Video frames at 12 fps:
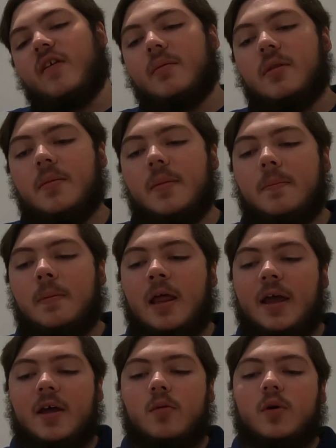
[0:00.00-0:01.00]
family
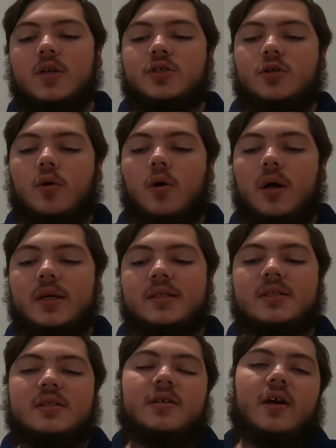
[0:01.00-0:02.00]
plan, which
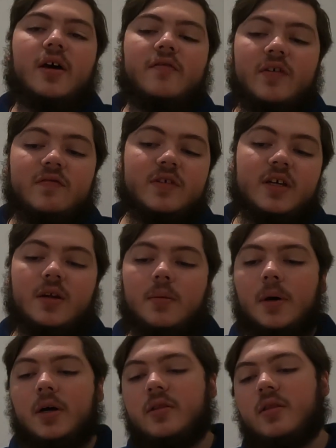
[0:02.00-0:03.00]
costs $15 a
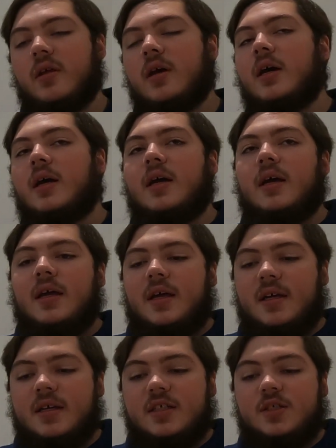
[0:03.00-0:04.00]
month,
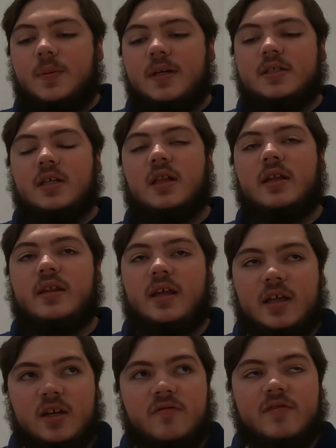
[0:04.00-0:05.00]
is basically the
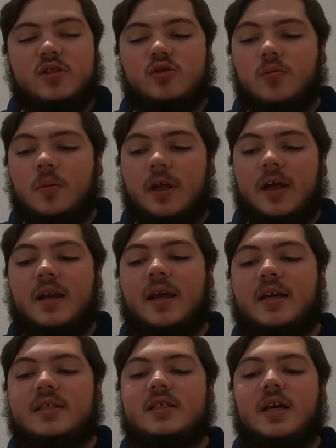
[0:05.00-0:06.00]
individual plan,
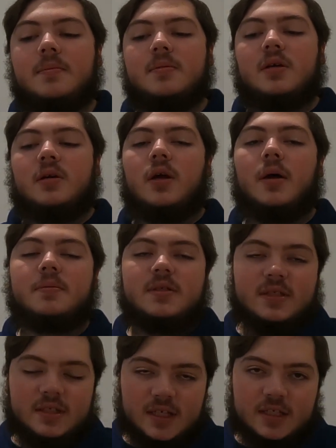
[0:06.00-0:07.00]
except up to
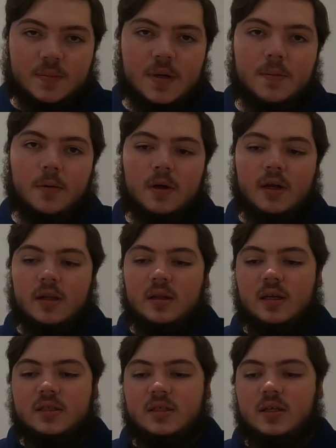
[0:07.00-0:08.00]
6 people can
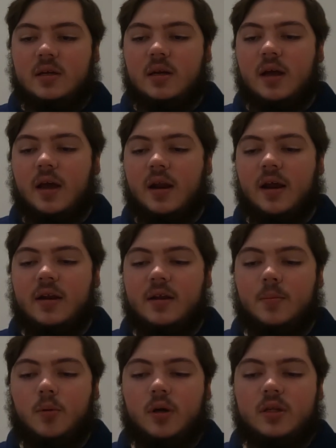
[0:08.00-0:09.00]
listen at
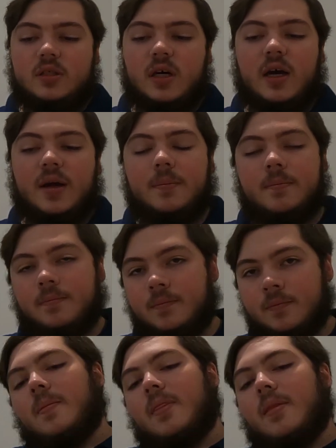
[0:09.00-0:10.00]
any point in time.
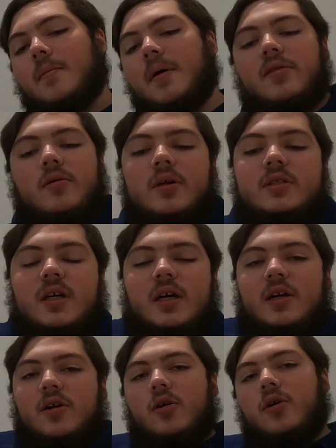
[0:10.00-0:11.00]
My thoughts
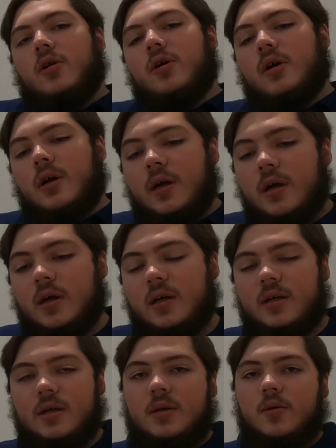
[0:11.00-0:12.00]
on it are
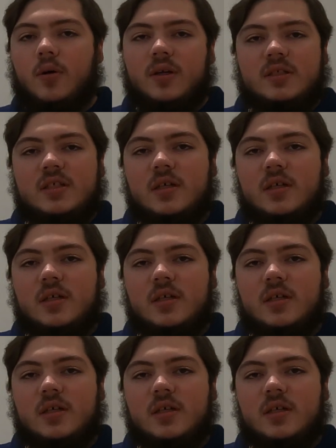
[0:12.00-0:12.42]
quite